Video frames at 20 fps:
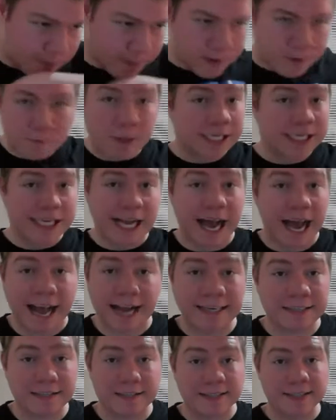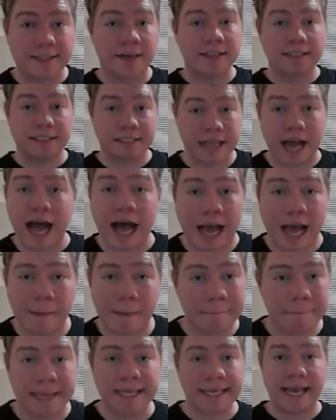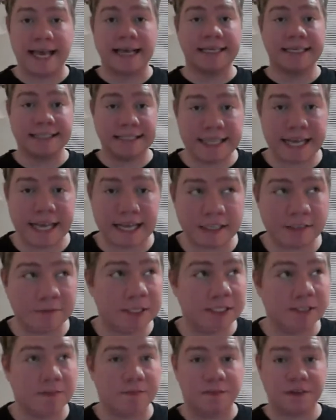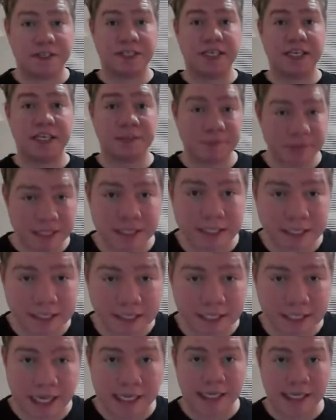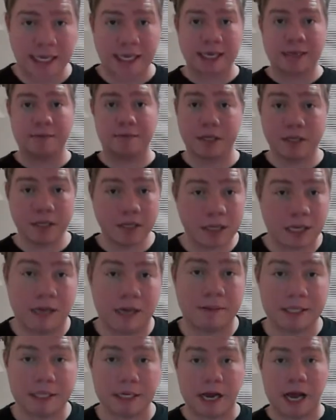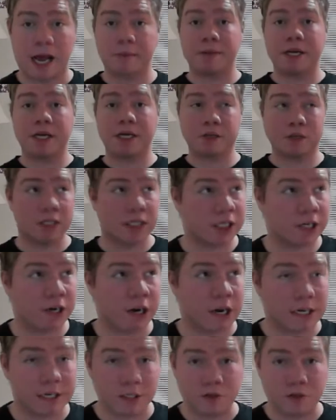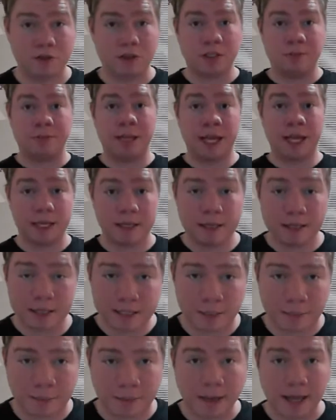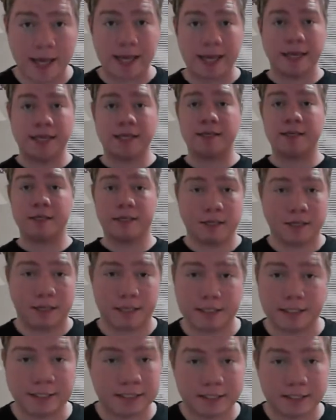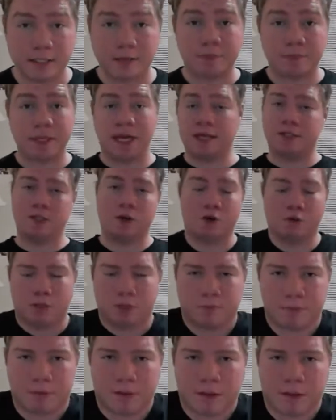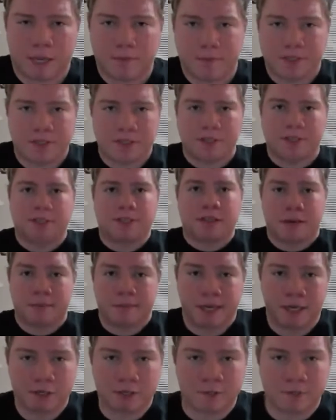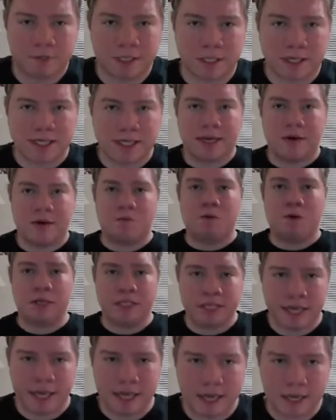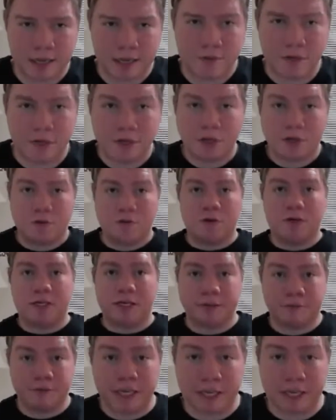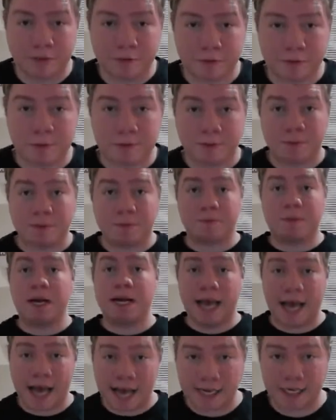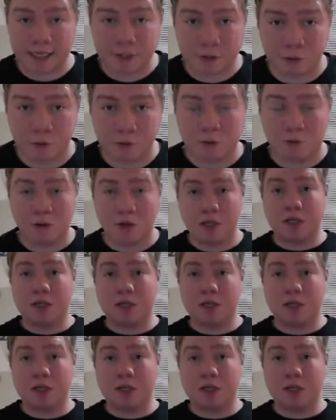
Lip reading: Which actually does not make any sense because the fairy type is in that game. I mean, I'm not really trying to truly complain. Like, this is something I don't complain because I'm not going to be like that one time where, if you guys remember my actual